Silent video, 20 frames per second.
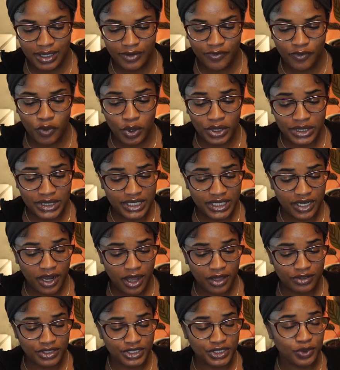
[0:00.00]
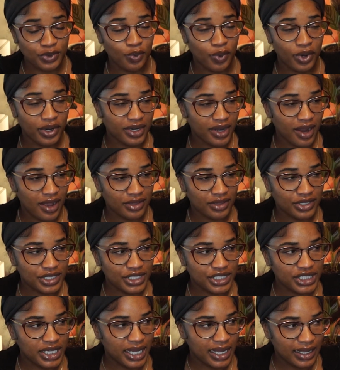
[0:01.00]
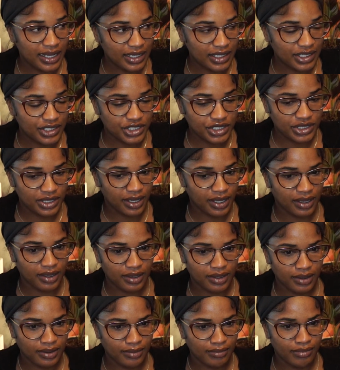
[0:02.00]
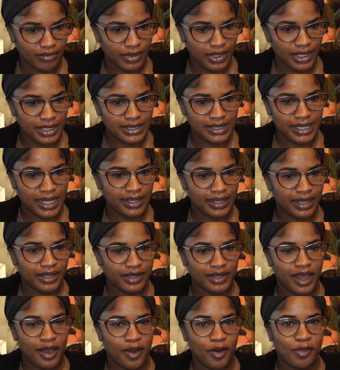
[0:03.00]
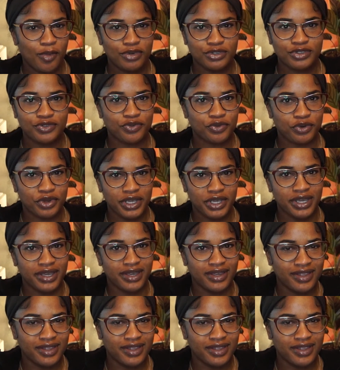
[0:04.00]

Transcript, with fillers: $14 to $1 and change? Like, is that like not almost free?